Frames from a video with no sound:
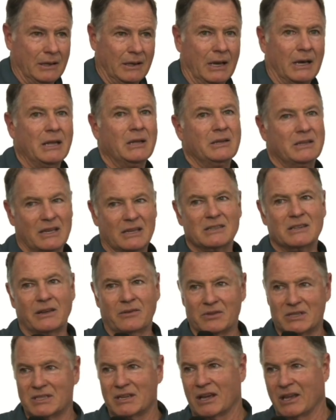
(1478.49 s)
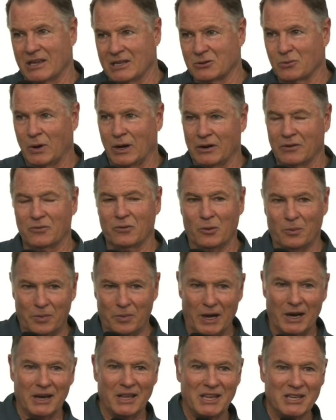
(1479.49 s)
and he doesn't even say he's wonderful,
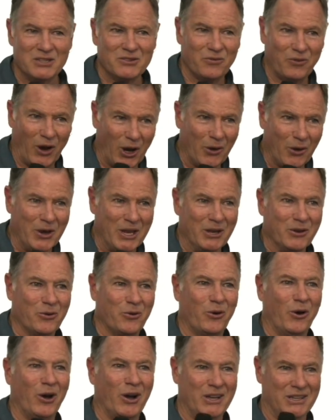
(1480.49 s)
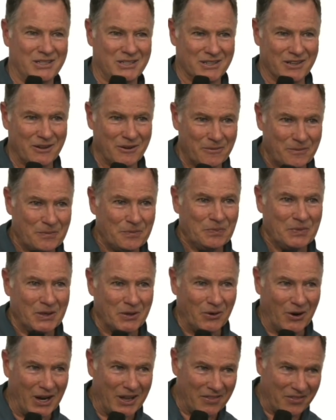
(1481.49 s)
but he's following Christ,
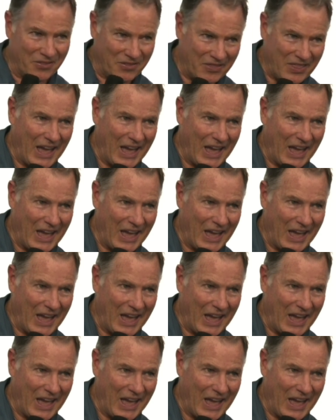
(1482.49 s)
right?